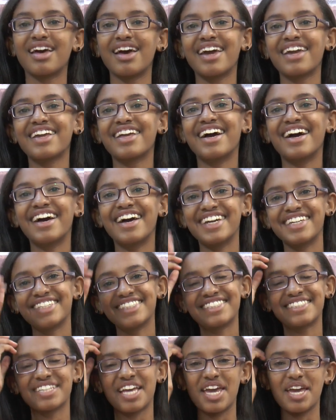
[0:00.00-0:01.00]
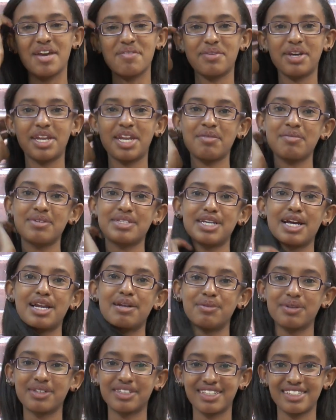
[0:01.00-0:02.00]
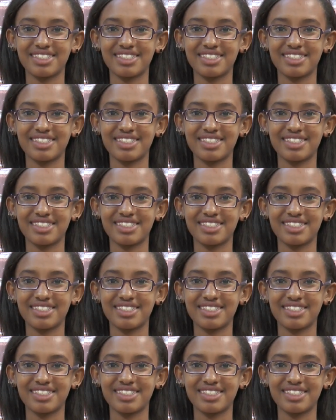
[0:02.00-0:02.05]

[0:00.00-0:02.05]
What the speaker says: Hi guys, my name is Yalemo.